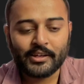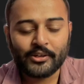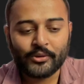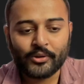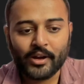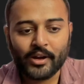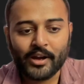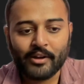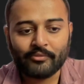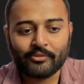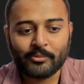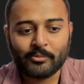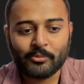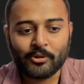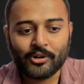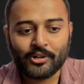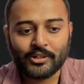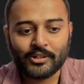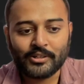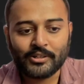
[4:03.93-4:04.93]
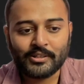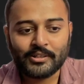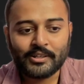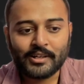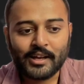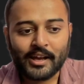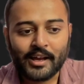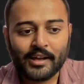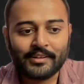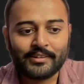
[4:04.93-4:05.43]
you have the border.
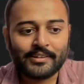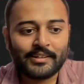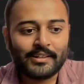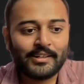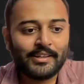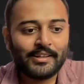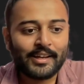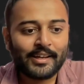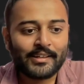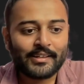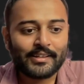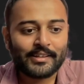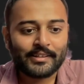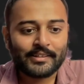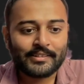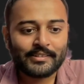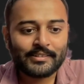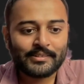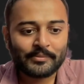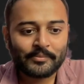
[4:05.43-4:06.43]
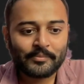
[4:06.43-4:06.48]
I really like it.